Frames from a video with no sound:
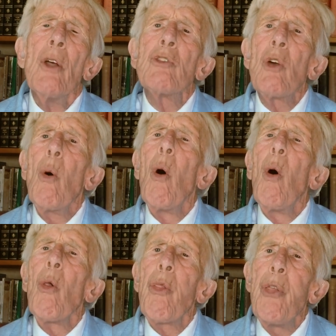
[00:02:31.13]
So
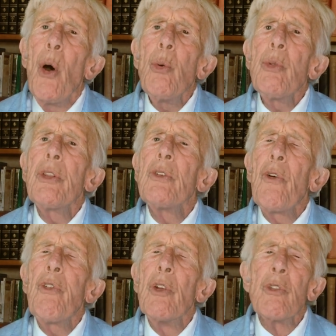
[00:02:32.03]
although the
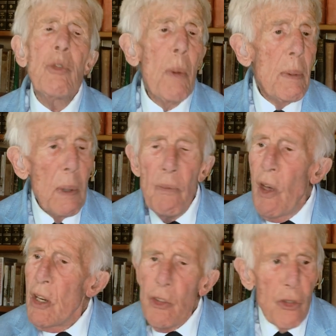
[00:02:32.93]
difference may be
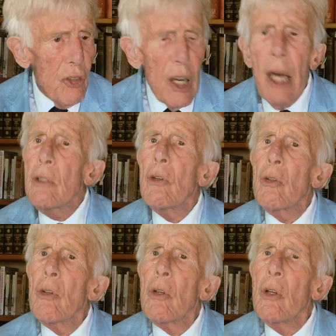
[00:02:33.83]
very
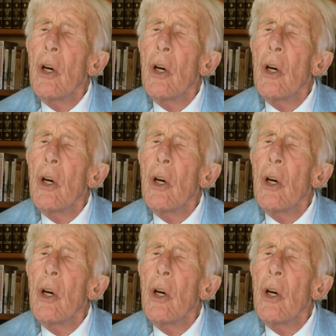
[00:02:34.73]
slight,